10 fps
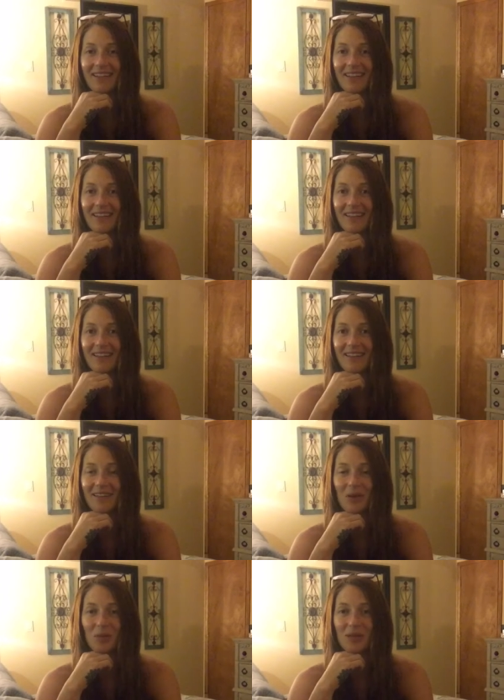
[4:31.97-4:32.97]
and
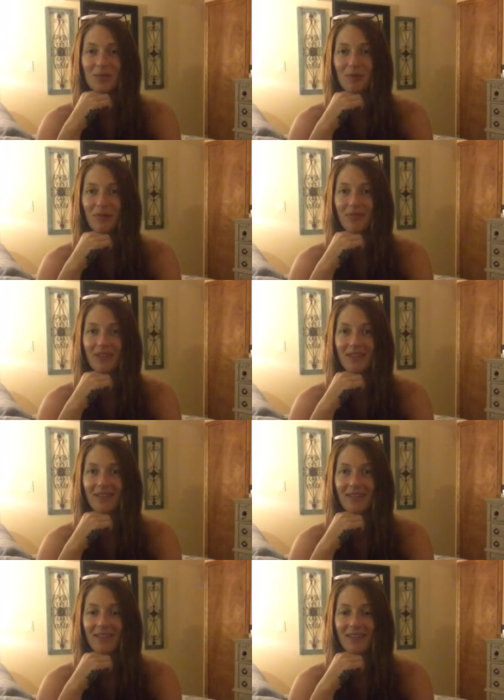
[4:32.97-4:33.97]
nobody's perfect,